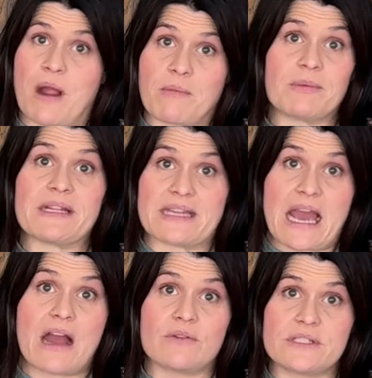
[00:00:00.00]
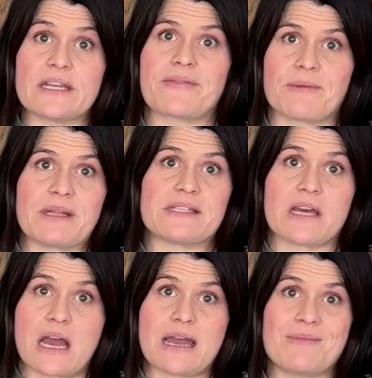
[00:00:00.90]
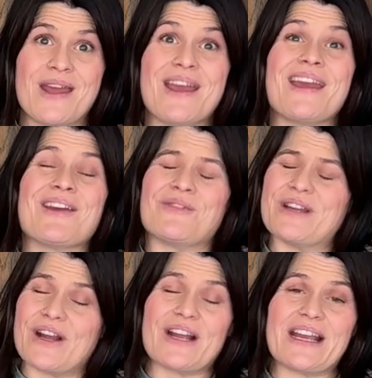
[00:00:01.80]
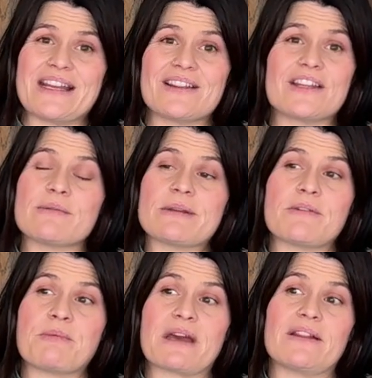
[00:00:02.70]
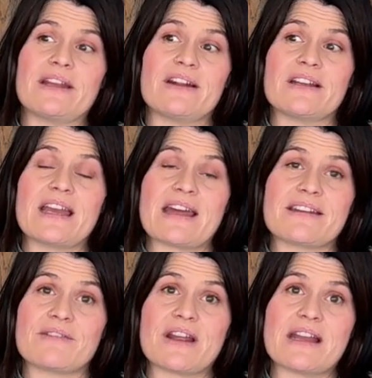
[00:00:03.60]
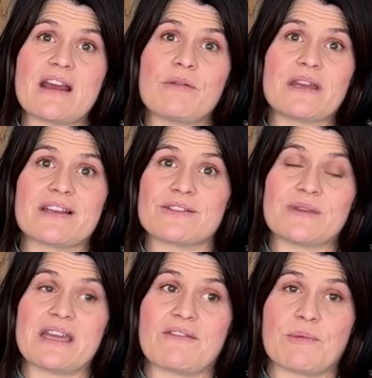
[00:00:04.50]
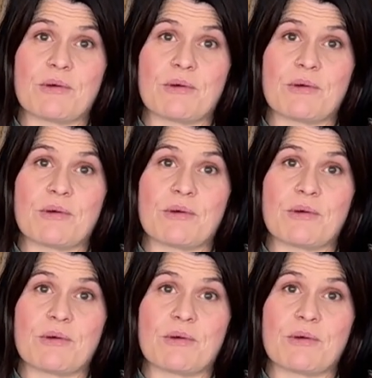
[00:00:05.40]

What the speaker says: probably now to get them in time. We are in a little bit of a pickle here in Canada right now, because we have a